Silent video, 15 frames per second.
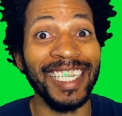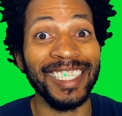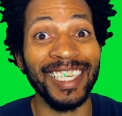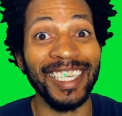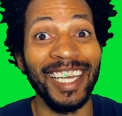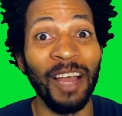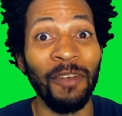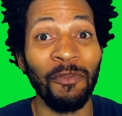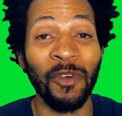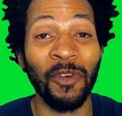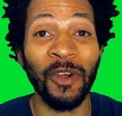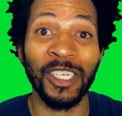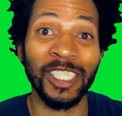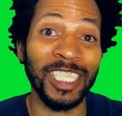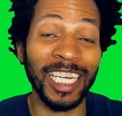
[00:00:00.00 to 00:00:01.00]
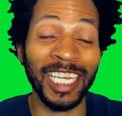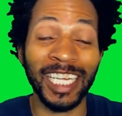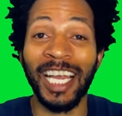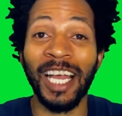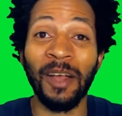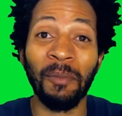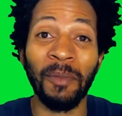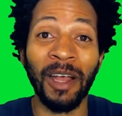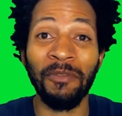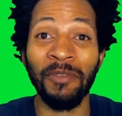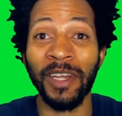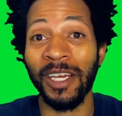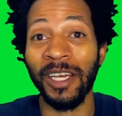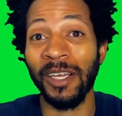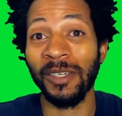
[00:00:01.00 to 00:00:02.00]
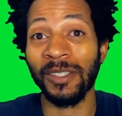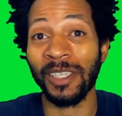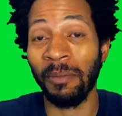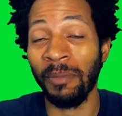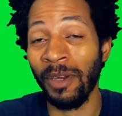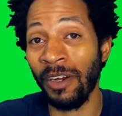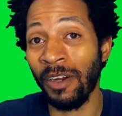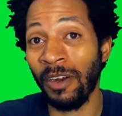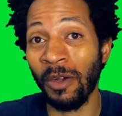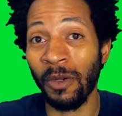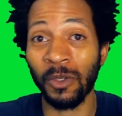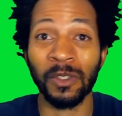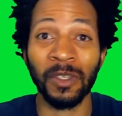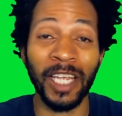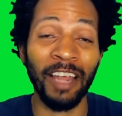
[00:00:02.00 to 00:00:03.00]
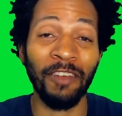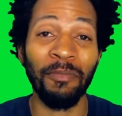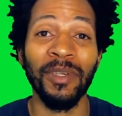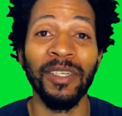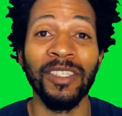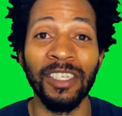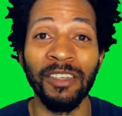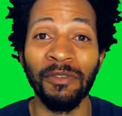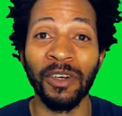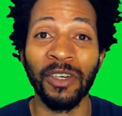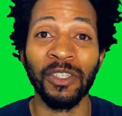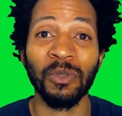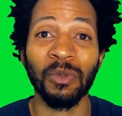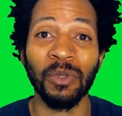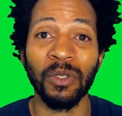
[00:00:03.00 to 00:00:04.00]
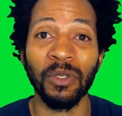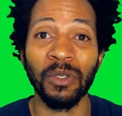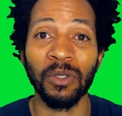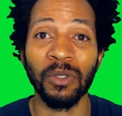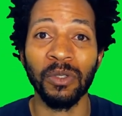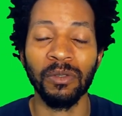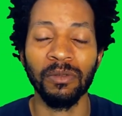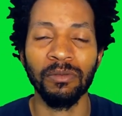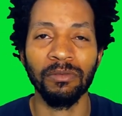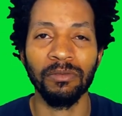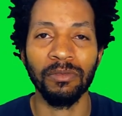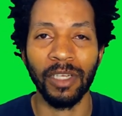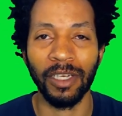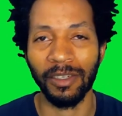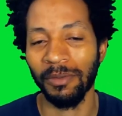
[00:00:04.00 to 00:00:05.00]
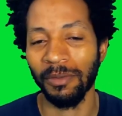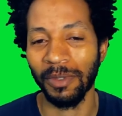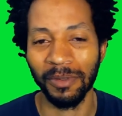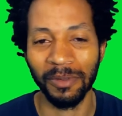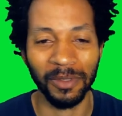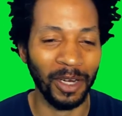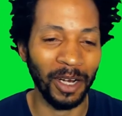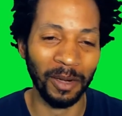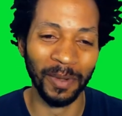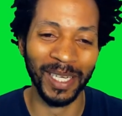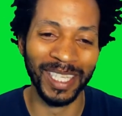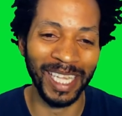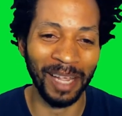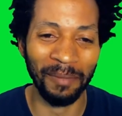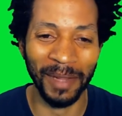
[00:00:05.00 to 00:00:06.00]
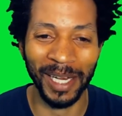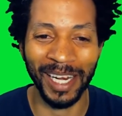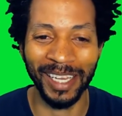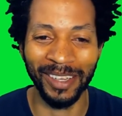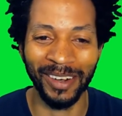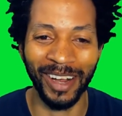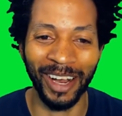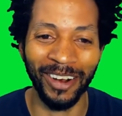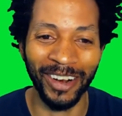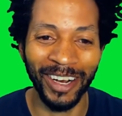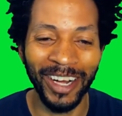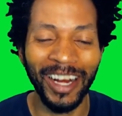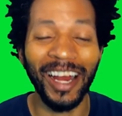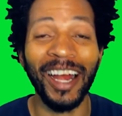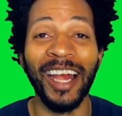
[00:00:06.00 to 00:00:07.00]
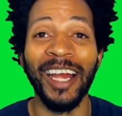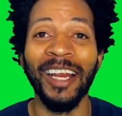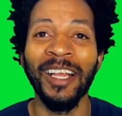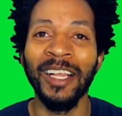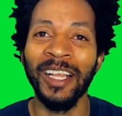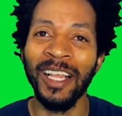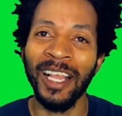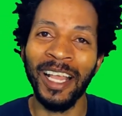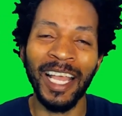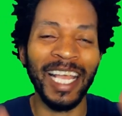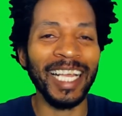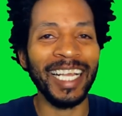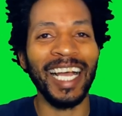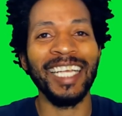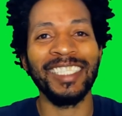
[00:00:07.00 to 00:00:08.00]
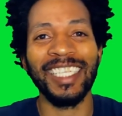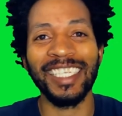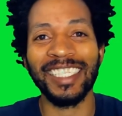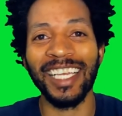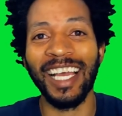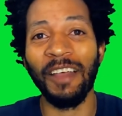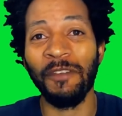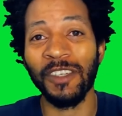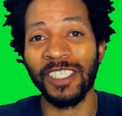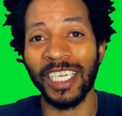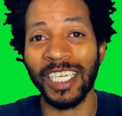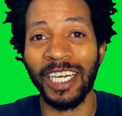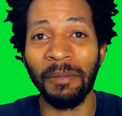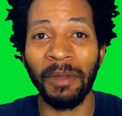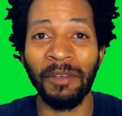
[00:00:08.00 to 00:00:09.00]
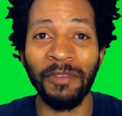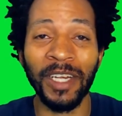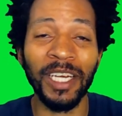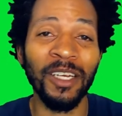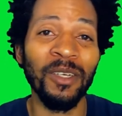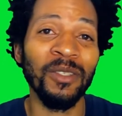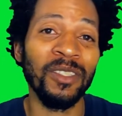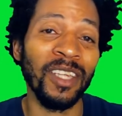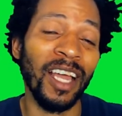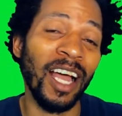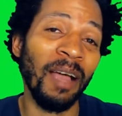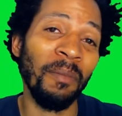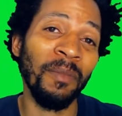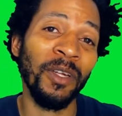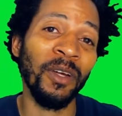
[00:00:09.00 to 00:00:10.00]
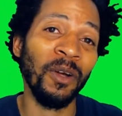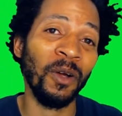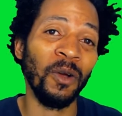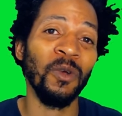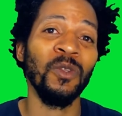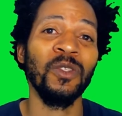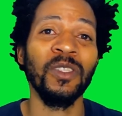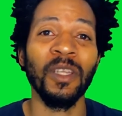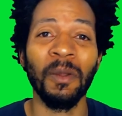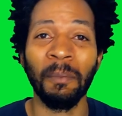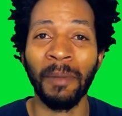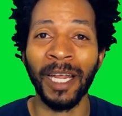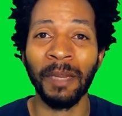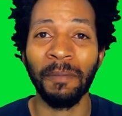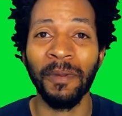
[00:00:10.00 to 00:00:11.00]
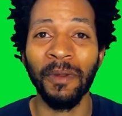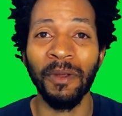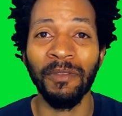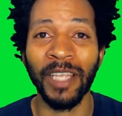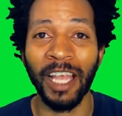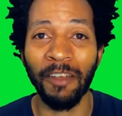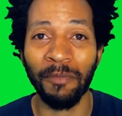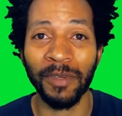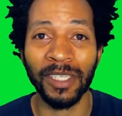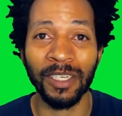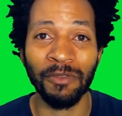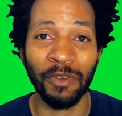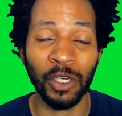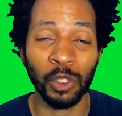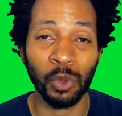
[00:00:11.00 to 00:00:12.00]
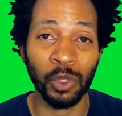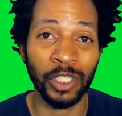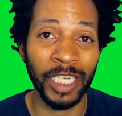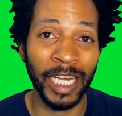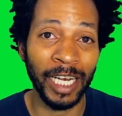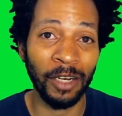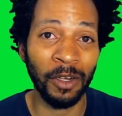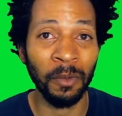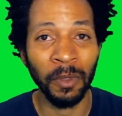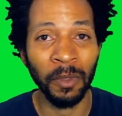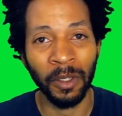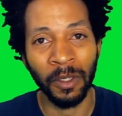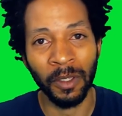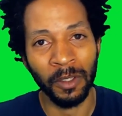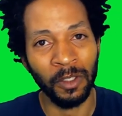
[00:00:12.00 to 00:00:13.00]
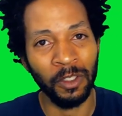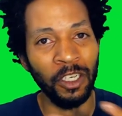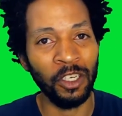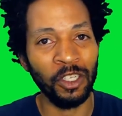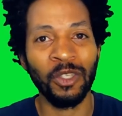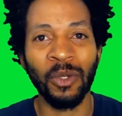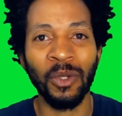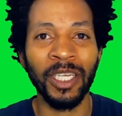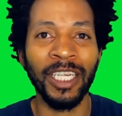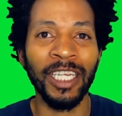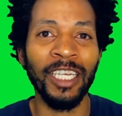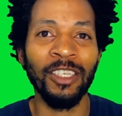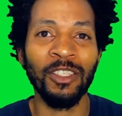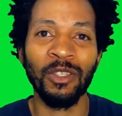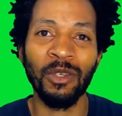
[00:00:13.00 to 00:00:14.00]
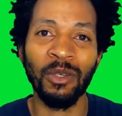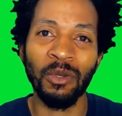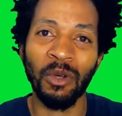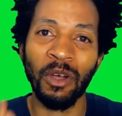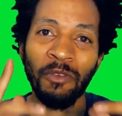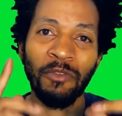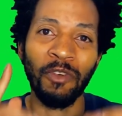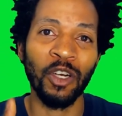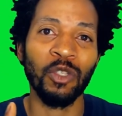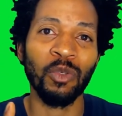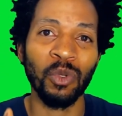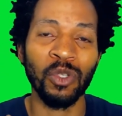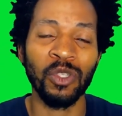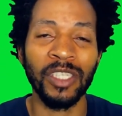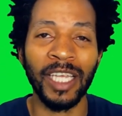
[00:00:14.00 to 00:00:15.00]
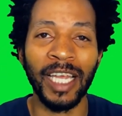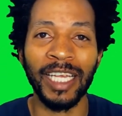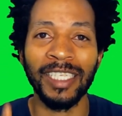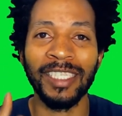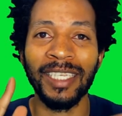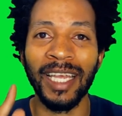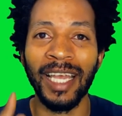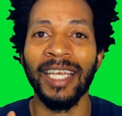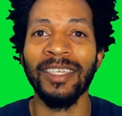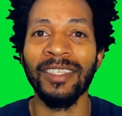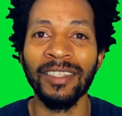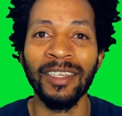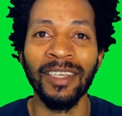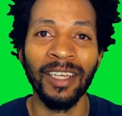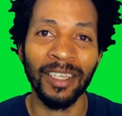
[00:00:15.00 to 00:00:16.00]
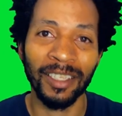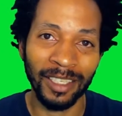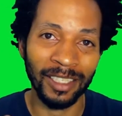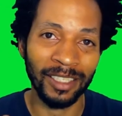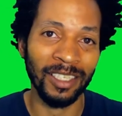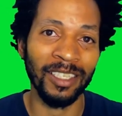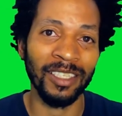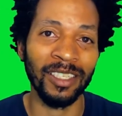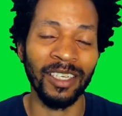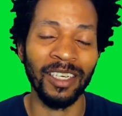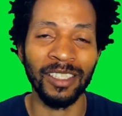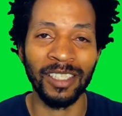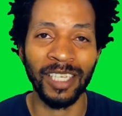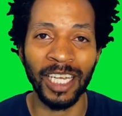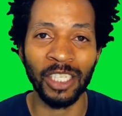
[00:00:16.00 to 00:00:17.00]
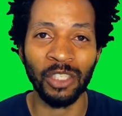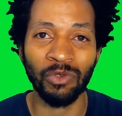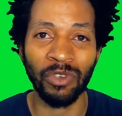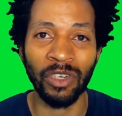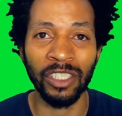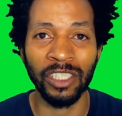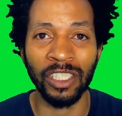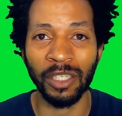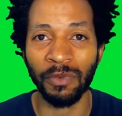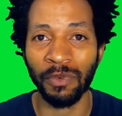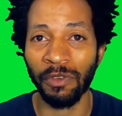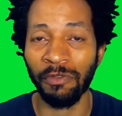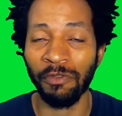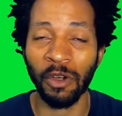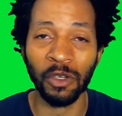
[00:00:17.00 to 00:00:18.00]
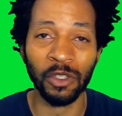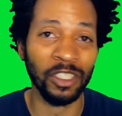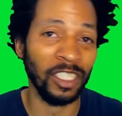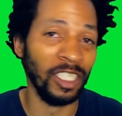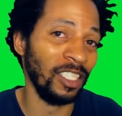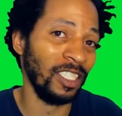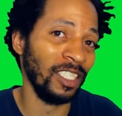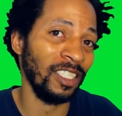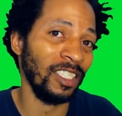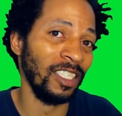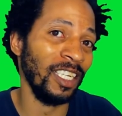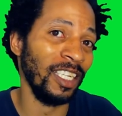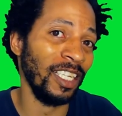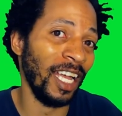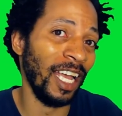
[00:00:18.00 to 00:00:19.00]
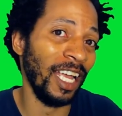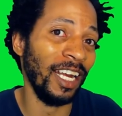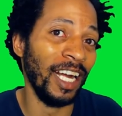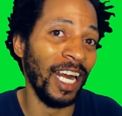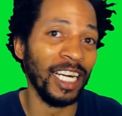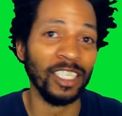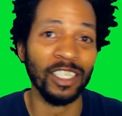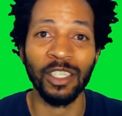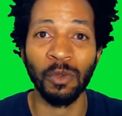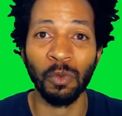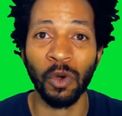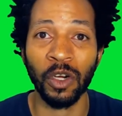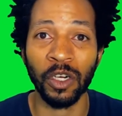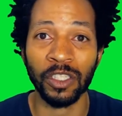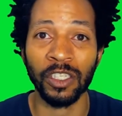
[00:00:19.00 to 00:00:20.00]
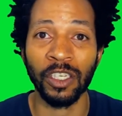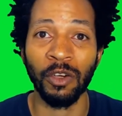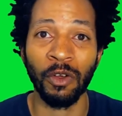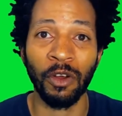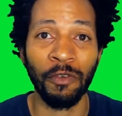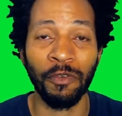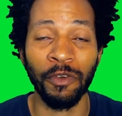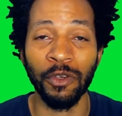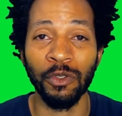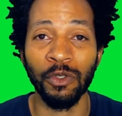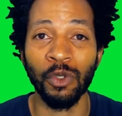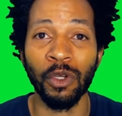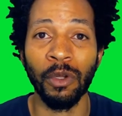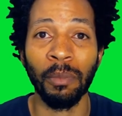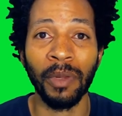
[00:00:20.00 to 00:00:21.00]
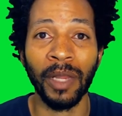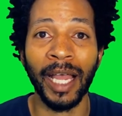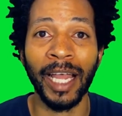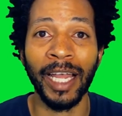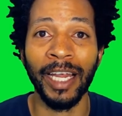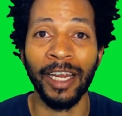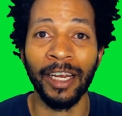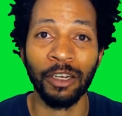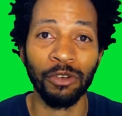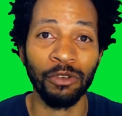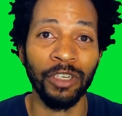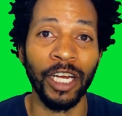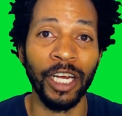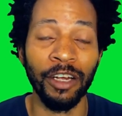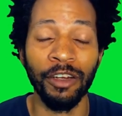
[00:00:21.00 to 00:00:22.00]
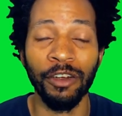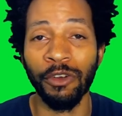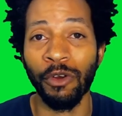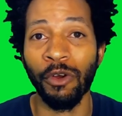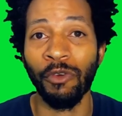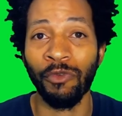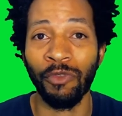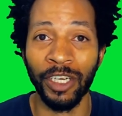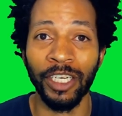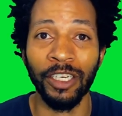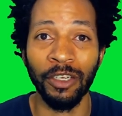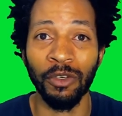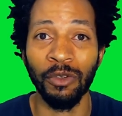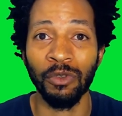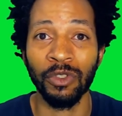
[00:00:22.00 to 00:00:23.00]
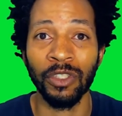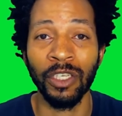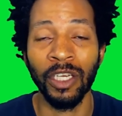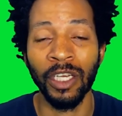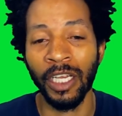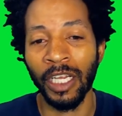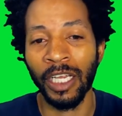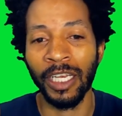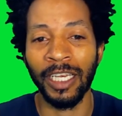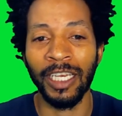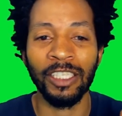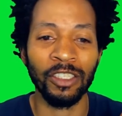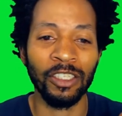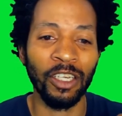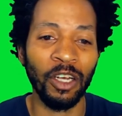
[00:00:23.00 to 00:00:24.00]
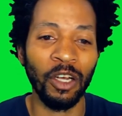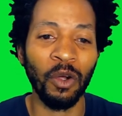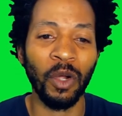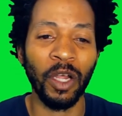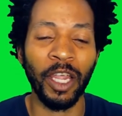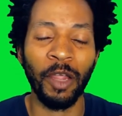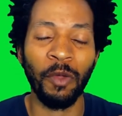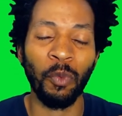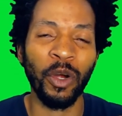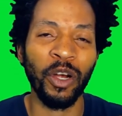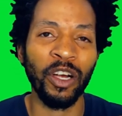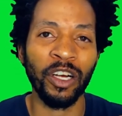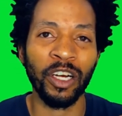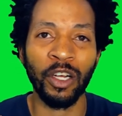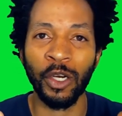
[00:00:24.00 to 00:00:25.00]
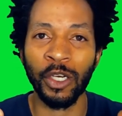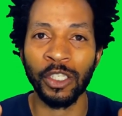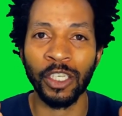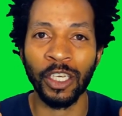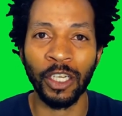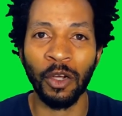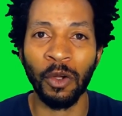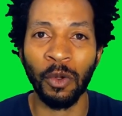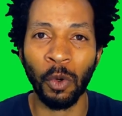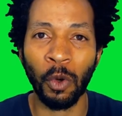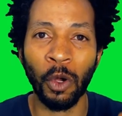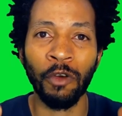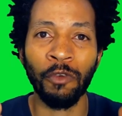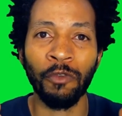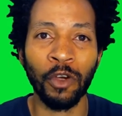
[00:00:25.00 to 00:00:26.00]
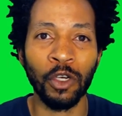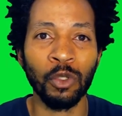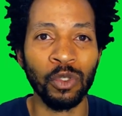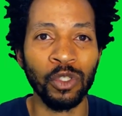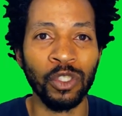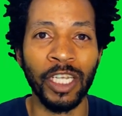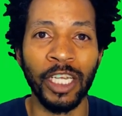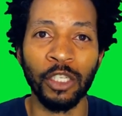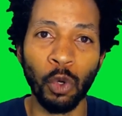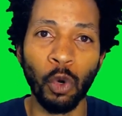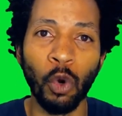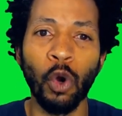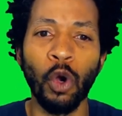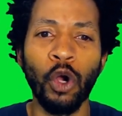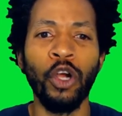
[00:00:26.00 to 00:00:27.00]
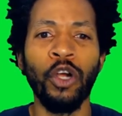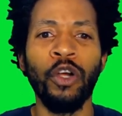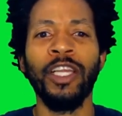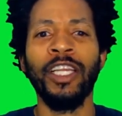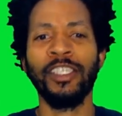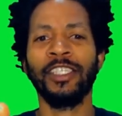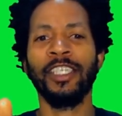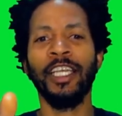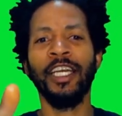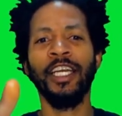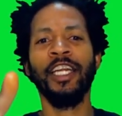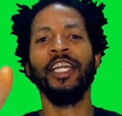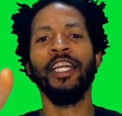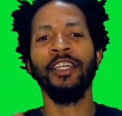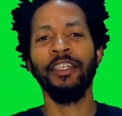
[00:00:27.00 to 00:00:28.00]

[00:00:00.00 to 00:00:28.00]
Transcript: lot for checking out my videos. I'm your host, FPC Virtual. No, sorry about that, I made a little error. Alright. Hey guys, thanks a lot for checking out my videos. I'm your host, Mike Pugh of the FPC Virtual channel. You're tuning in to a virtual set test. This is a test run just for folks just to see that it actually works in order for you to apply and create your videos. Let's go, and we're going to go on a virtual set tour. Let's get it.